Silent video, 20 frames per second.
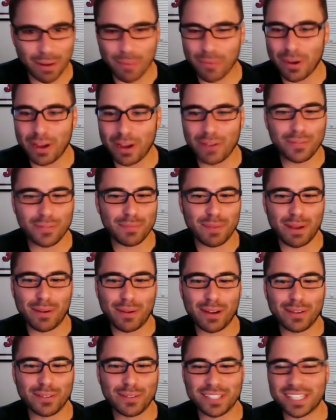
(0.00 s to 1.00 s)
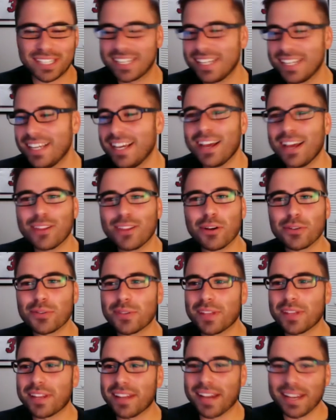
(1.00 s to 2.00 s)
My wife, my wife is like, those are
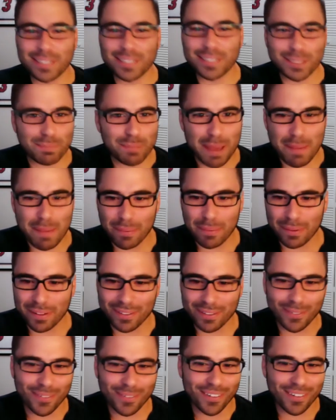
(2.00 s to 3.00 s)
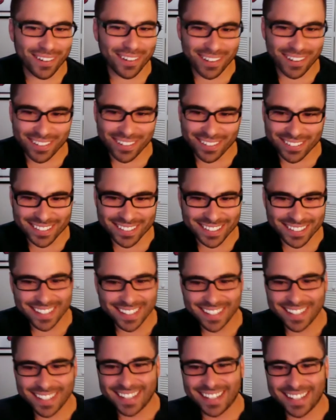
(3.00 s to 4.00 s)
the nicest people in the world.
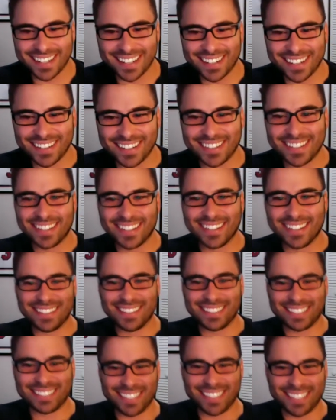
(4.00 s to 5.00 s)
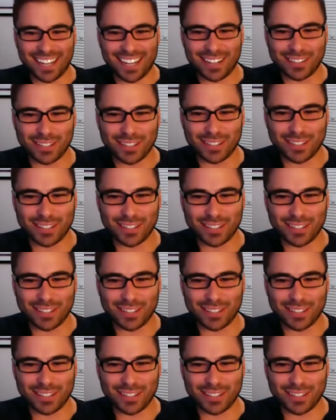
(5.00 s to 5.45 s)
You know, it's, oh, you don't